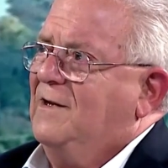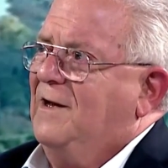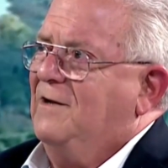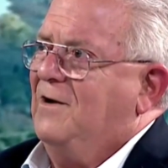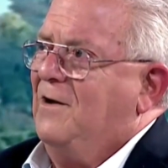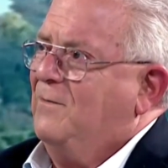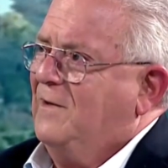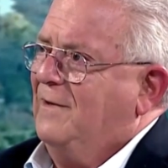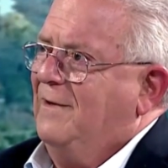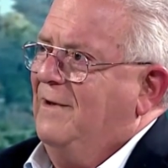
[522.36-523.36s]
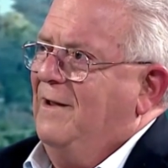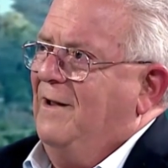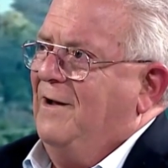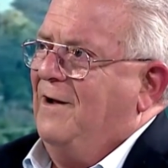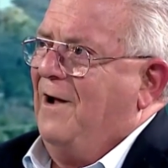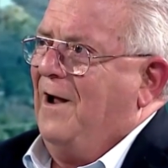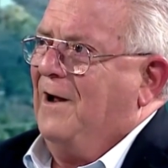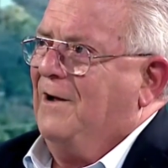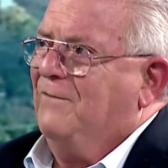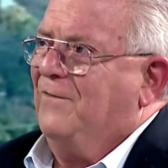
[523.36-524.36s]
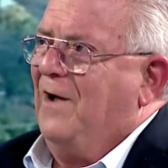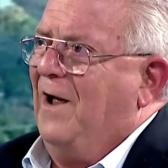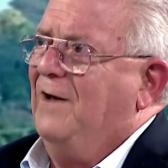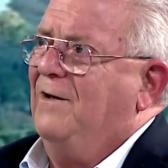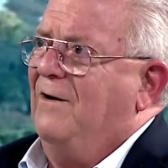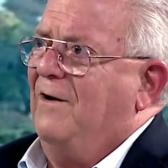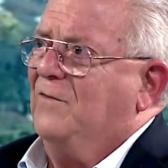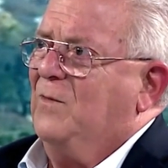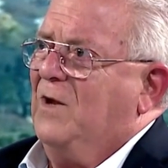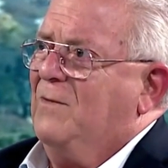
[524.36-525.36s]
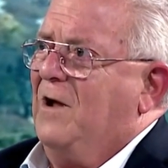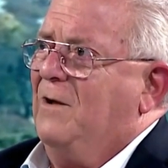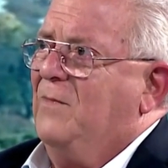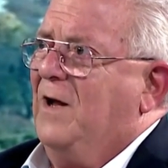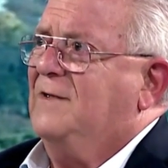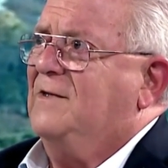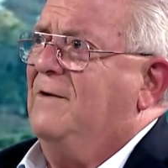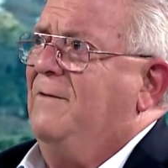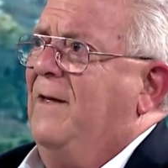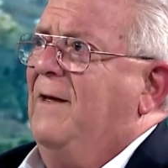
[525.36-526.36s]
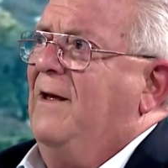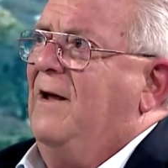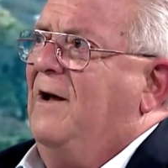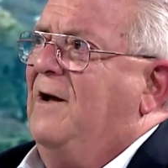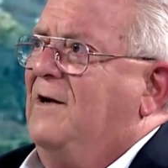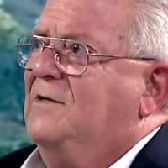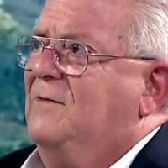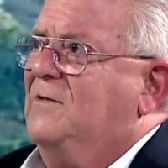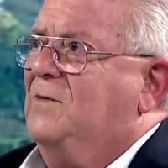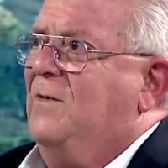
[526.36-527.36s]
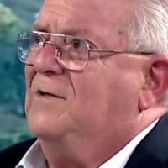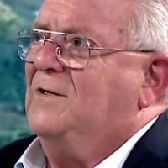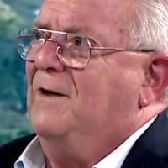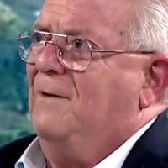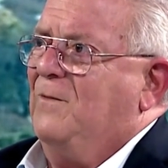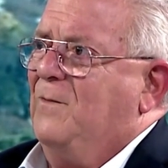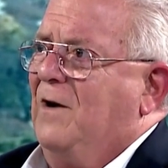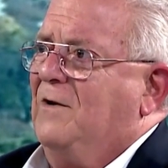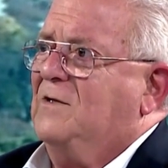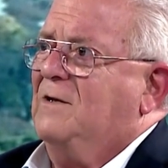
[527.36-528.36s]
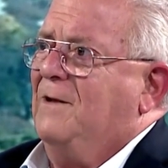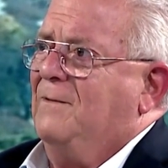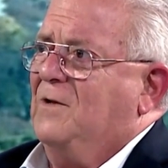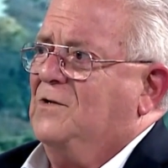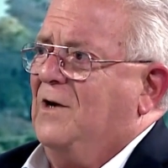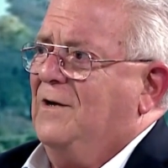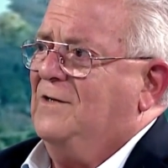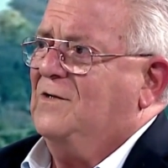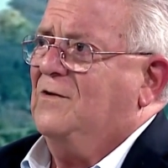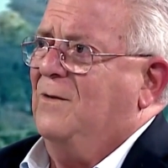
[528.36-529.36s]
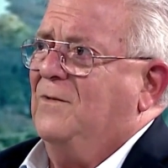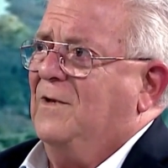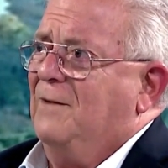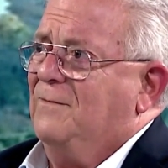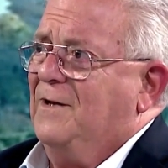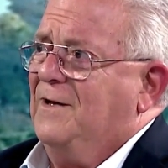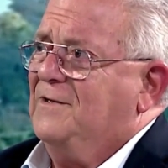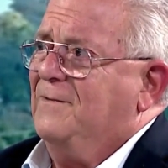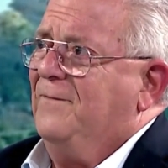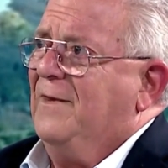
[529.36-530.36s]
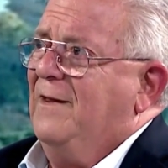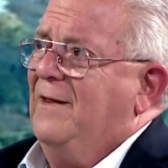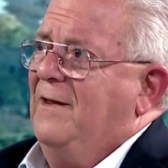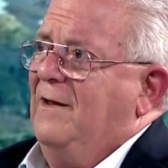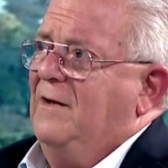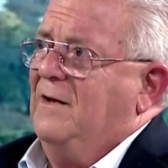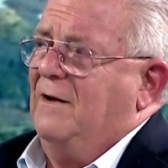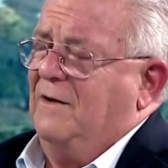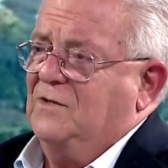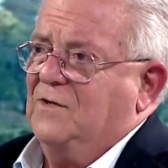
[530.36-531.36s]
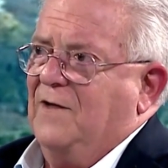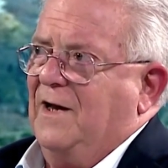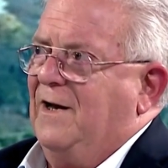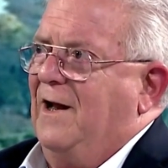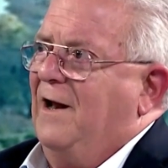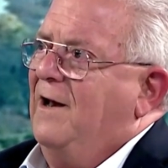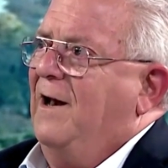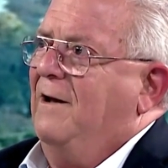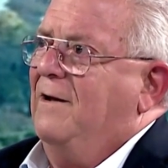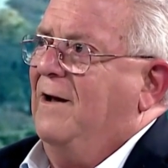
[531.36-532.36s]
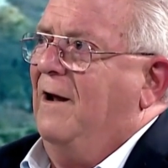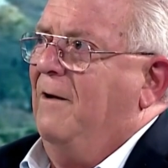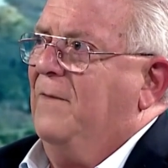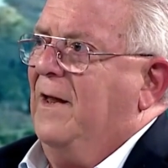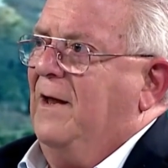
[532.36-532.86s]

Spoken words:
and incompetent guy I can find off to be my ambassador. And I said, Mr. President, I'm embarrassed. Let the Chinese interpret that, please. So they did, and Zhou